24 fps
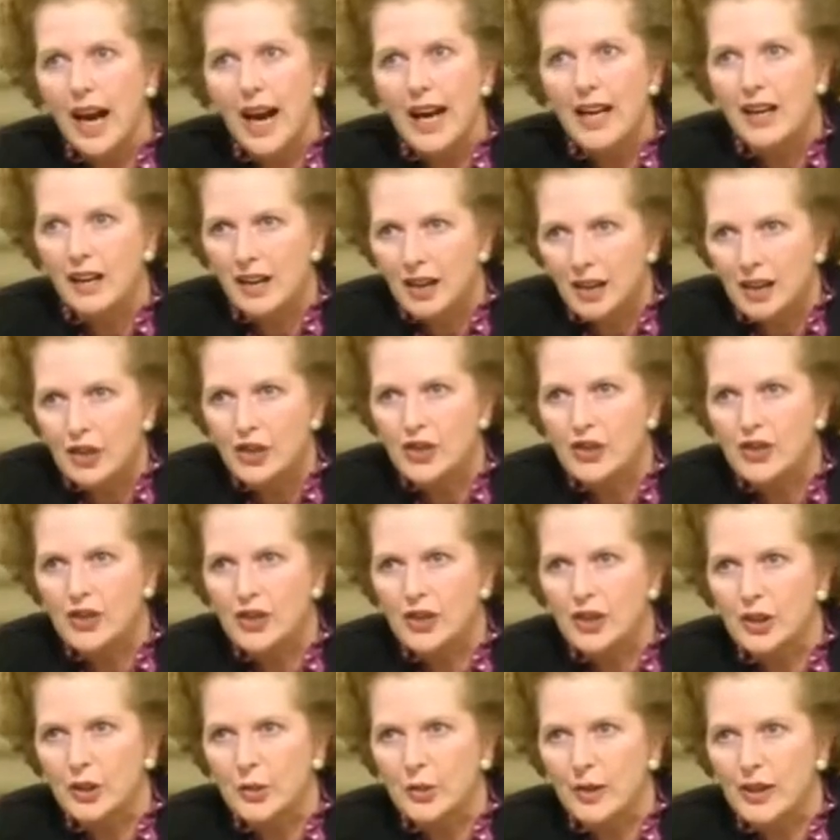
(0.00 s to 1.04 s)
I
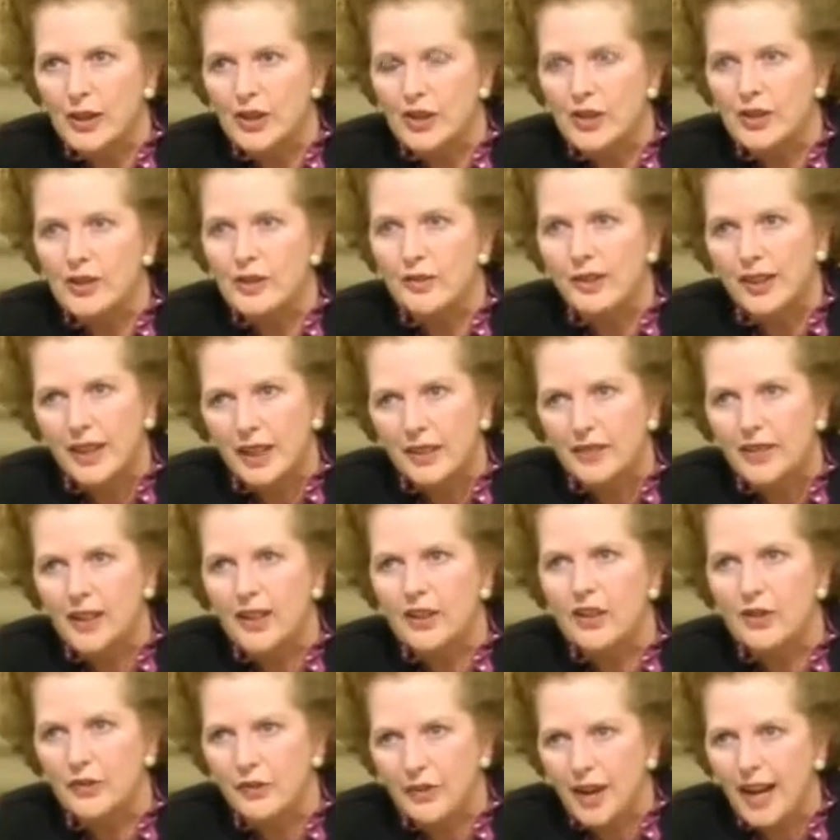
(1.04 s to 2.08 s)
answered the question
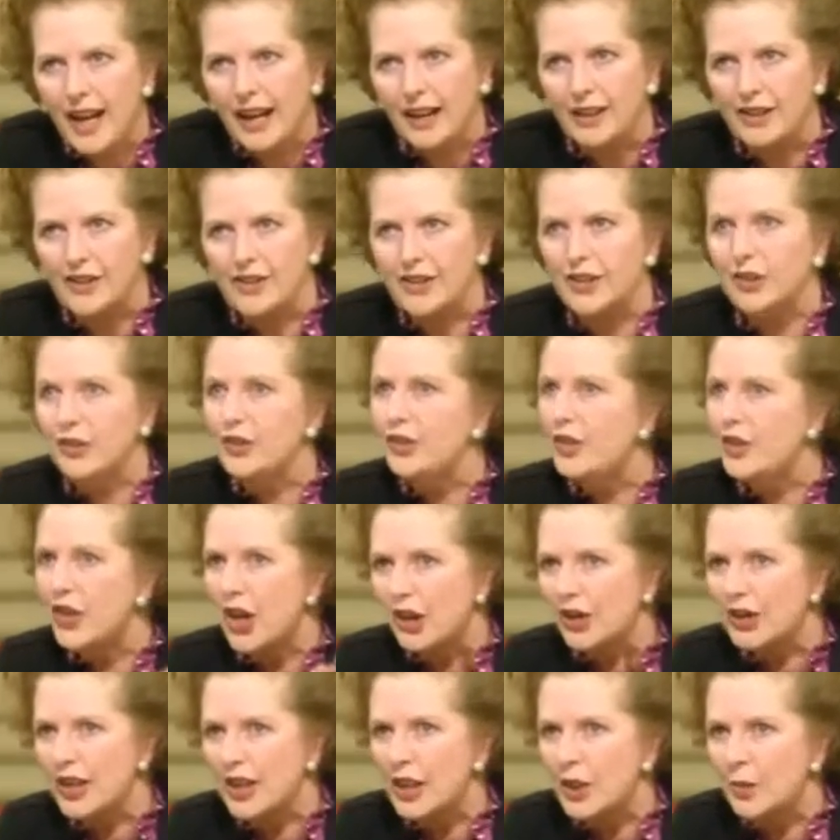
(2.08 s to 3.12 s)
giving the facts,
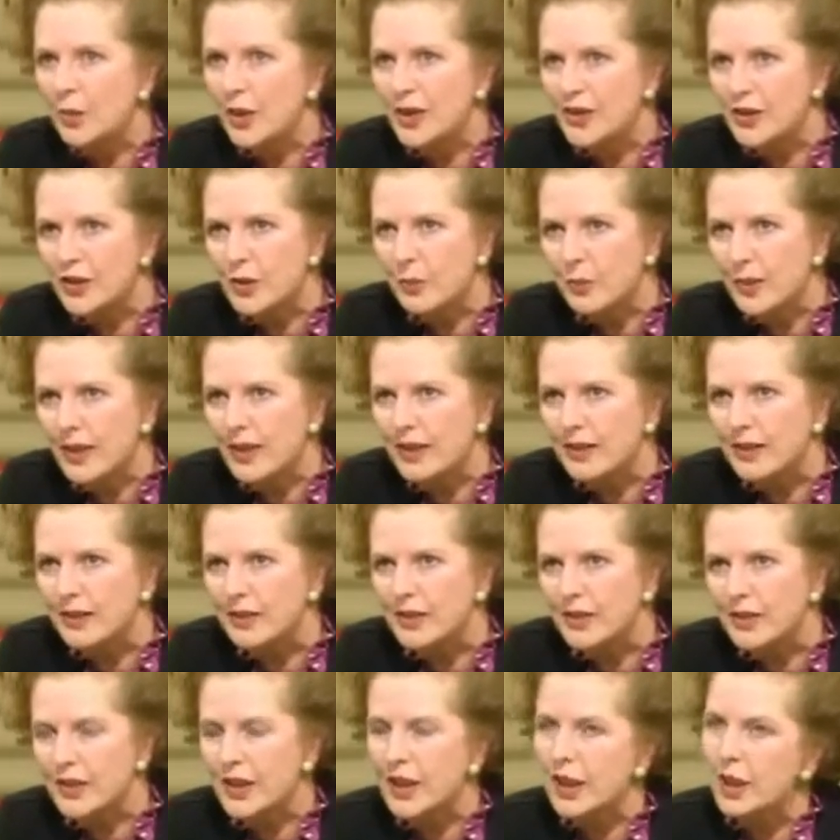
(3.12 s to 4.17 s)
not anyone's
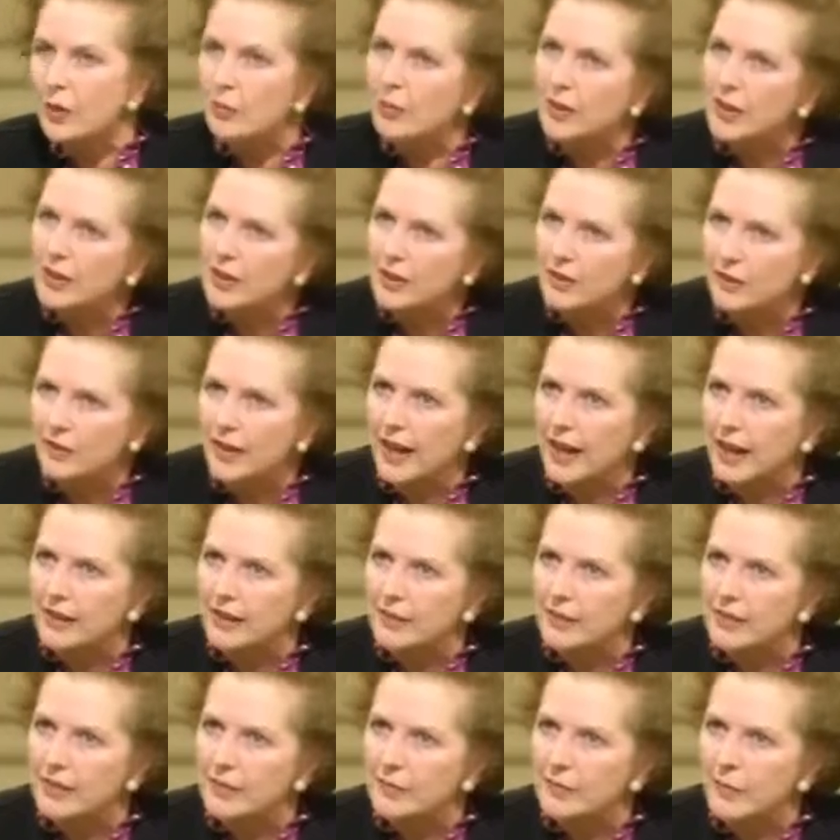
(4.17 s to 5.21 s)
opinions, but the
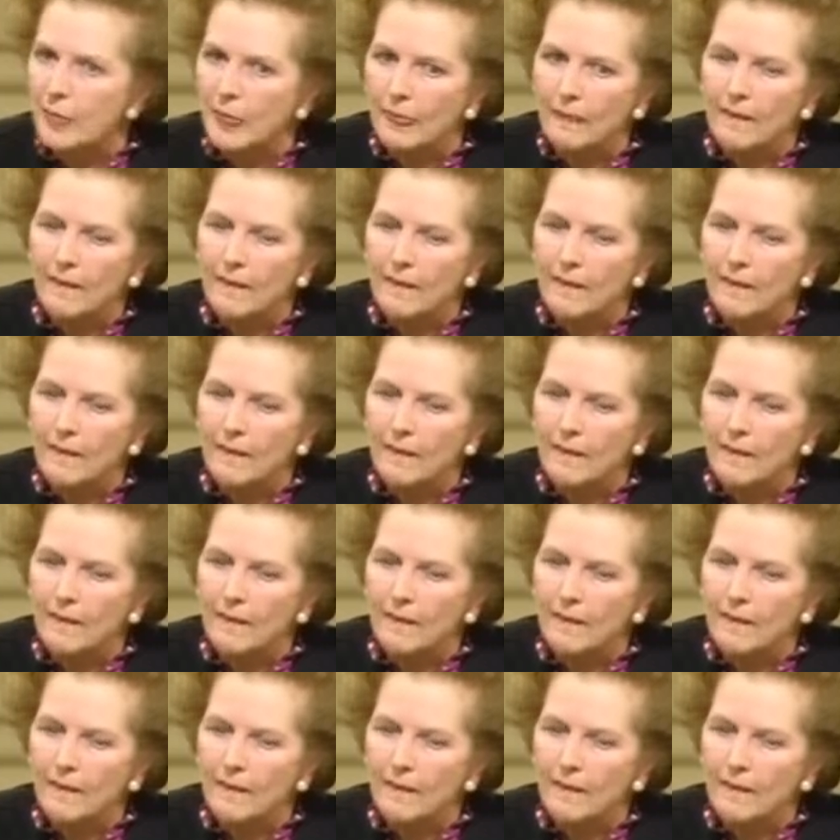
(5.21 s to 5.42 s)
facts.